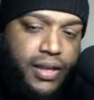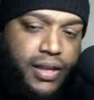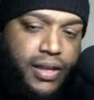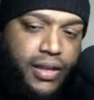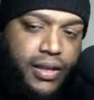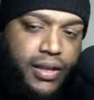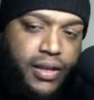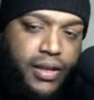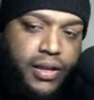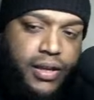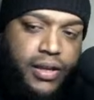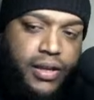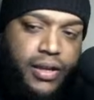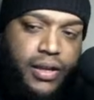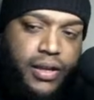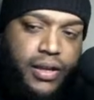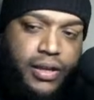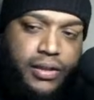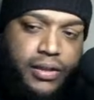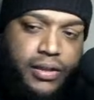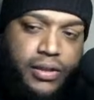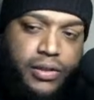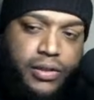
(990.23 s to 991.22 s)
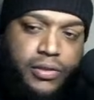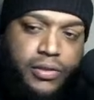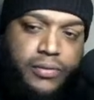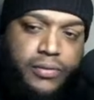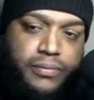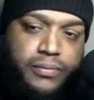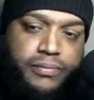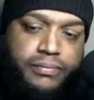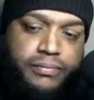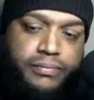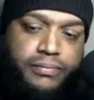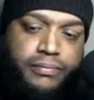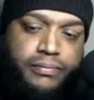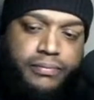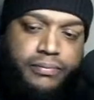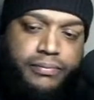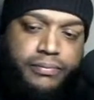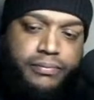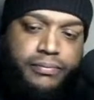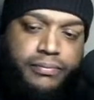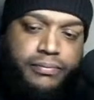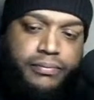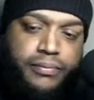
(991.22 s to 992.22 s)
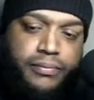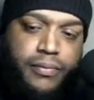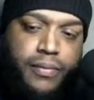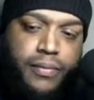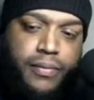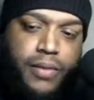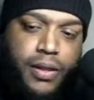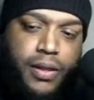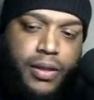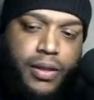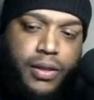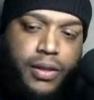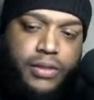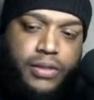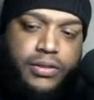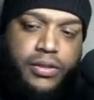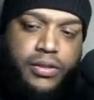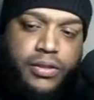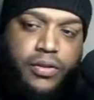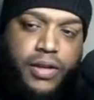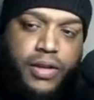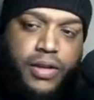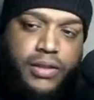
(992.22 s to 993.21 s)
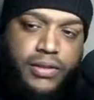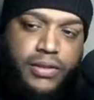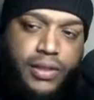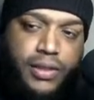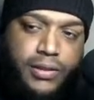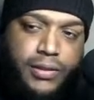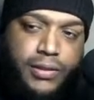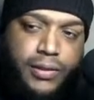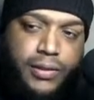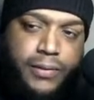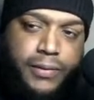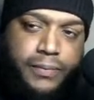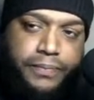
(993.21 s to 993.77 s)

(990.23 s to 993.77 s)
care, and I'll see you guys next time.